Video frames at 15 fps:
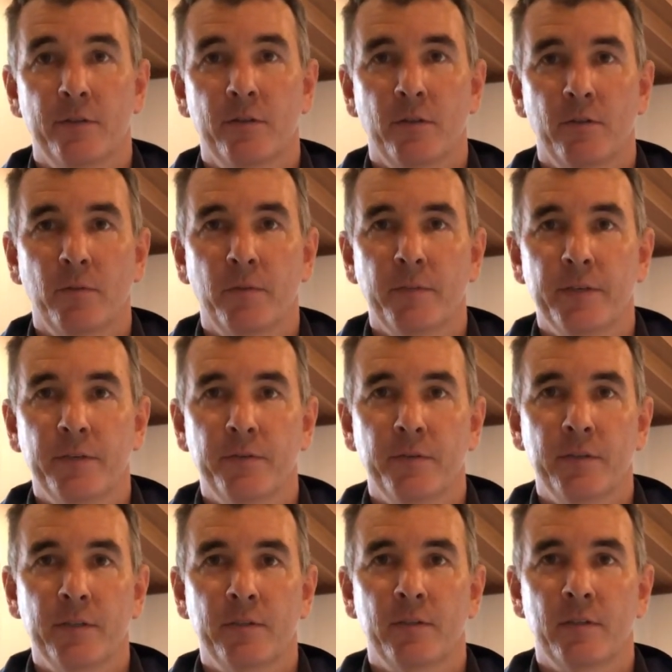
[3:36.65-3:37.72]
So what we do
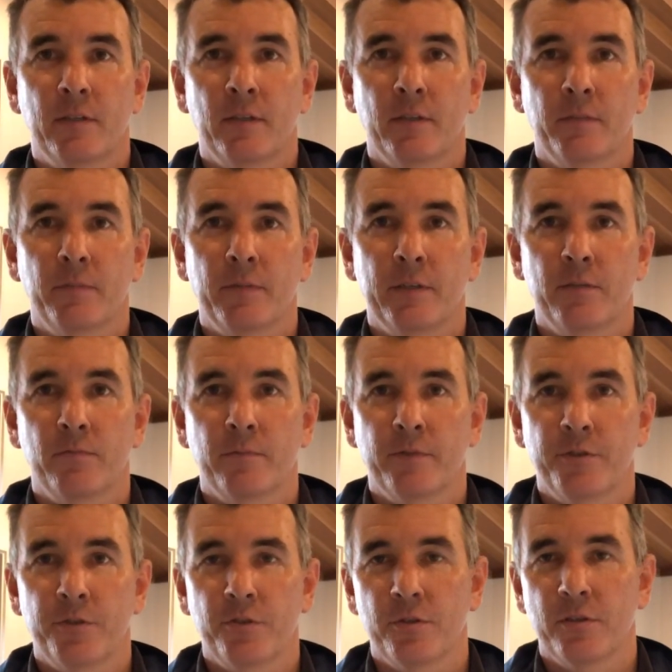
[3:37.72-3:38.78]
is, like, we
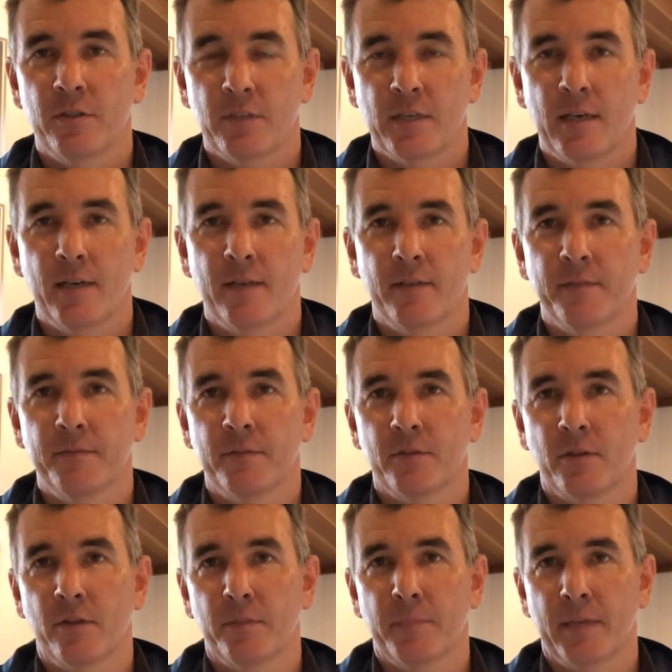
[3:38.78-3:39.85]
reduce the scale of the
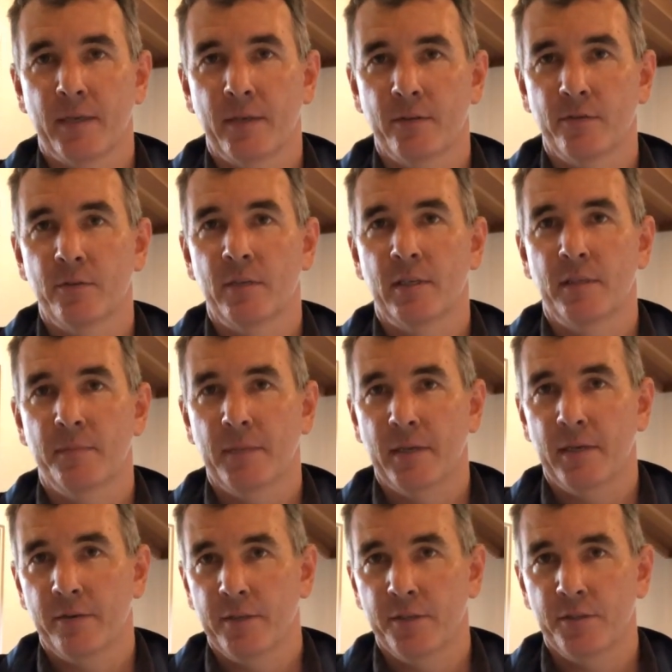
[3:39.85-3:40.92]
solar panels and the
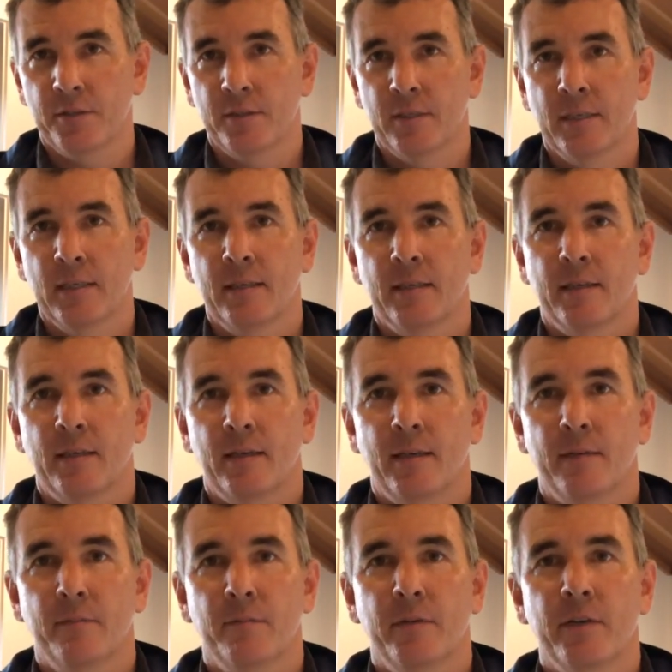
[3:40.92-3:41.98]
batteries,
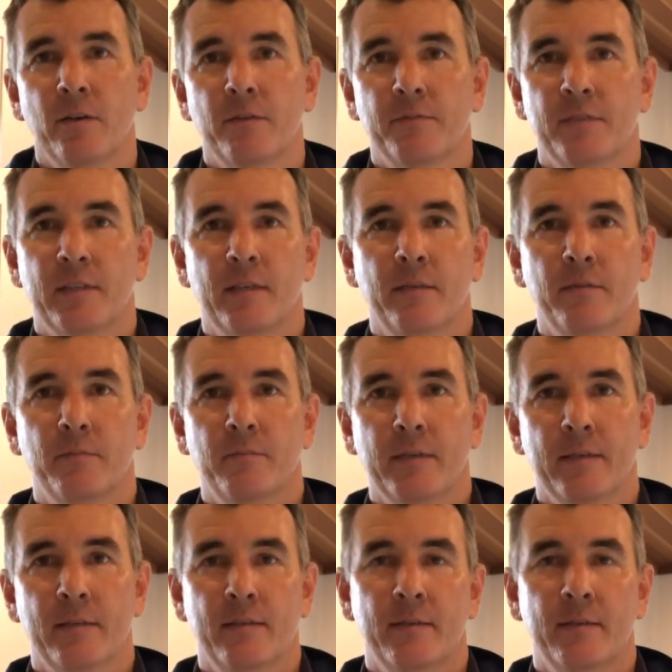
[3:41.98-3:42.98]
and we offset it with